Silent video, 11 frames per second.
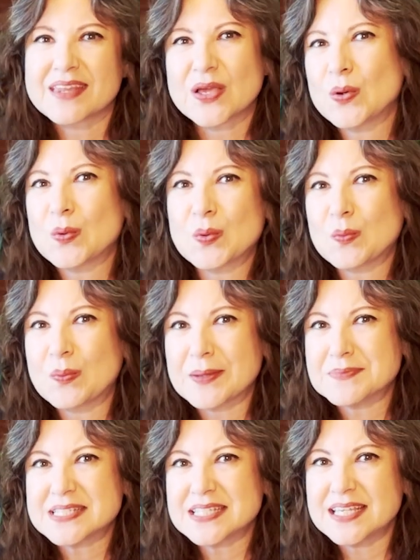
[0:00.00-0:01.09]

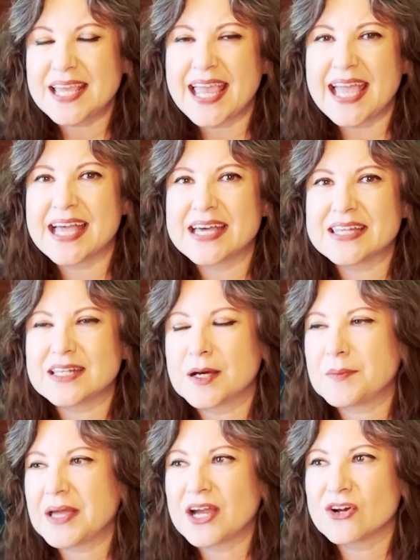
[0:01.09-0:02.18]
whimsy and
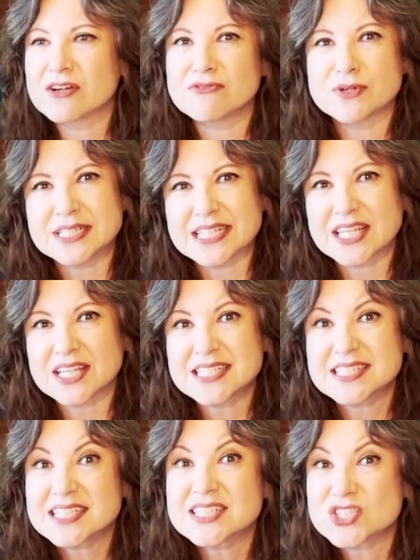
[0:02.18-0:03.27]
air of
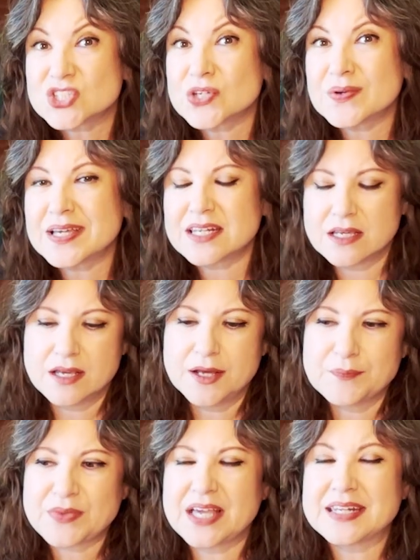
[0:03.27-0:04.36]
ridiculousness to it.
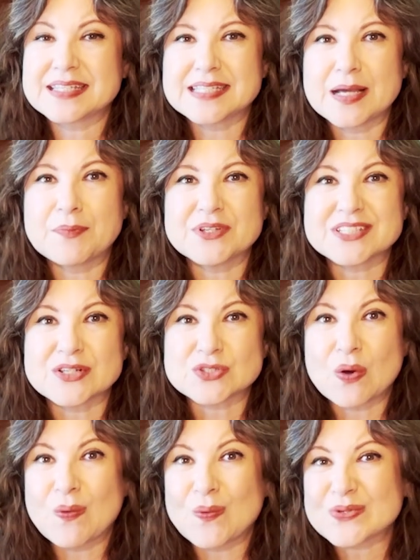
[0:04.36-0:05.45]
An example is there's a
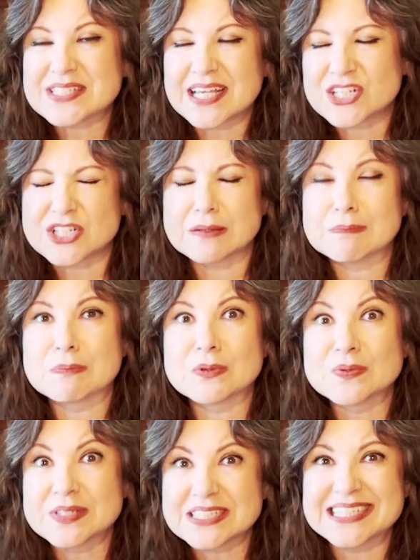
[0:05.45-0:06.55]
whole section,
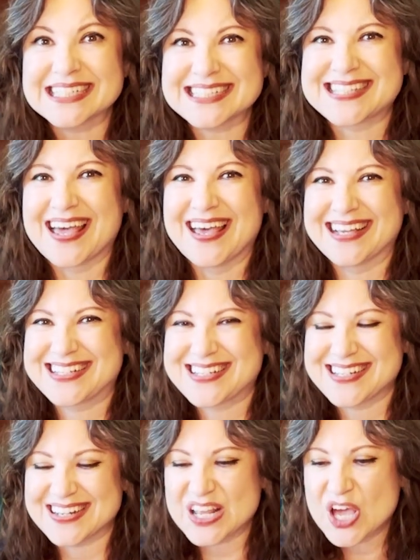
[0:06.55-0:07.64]
brilliant
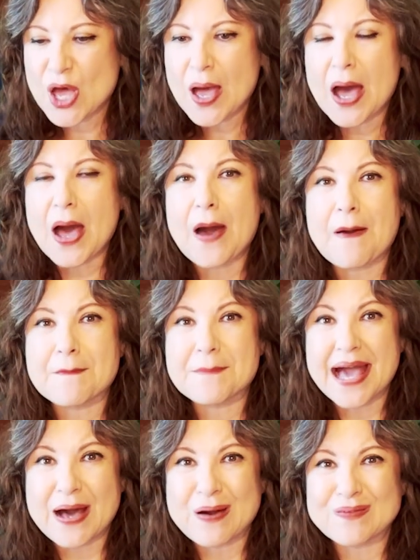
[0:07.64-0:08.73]
section,
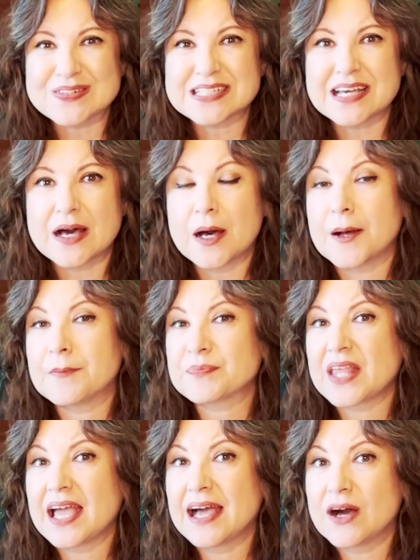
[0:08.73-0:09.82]
about
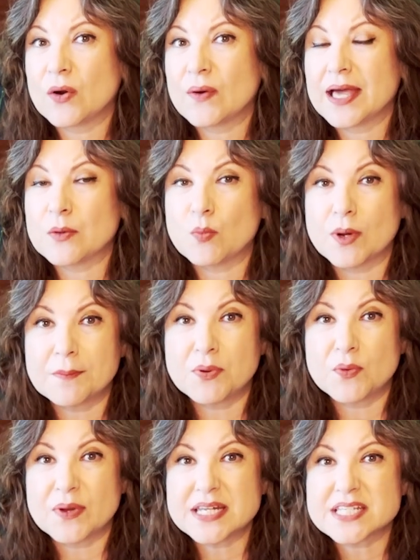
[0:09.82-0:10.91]
how at one
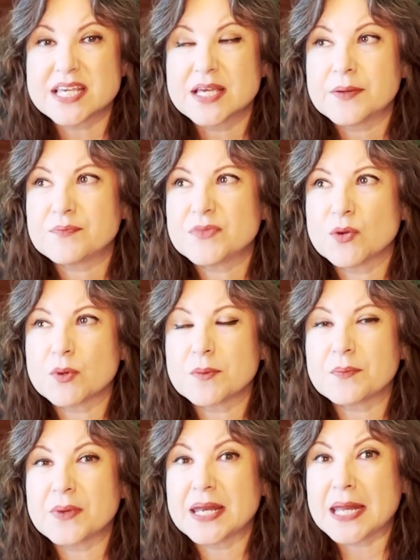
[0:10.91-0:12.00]
point there
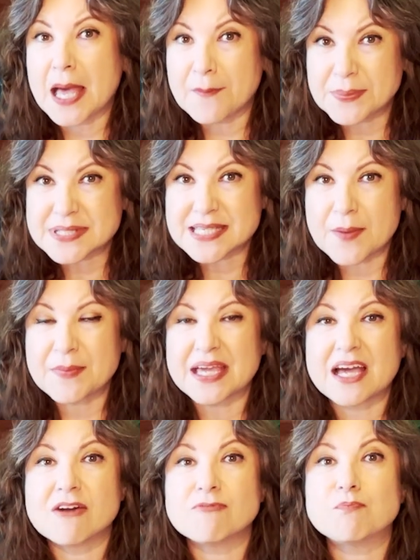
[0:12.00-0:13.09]
were an epidemic
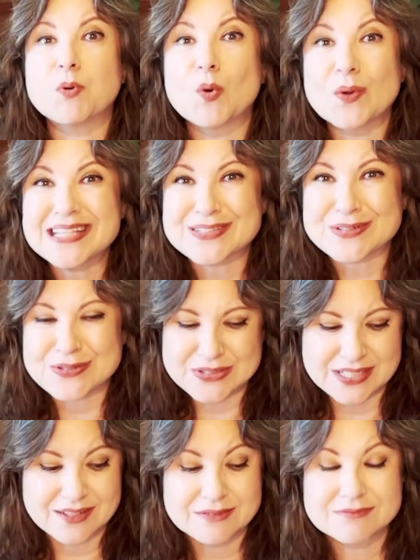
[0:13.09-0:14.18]
of poisoners.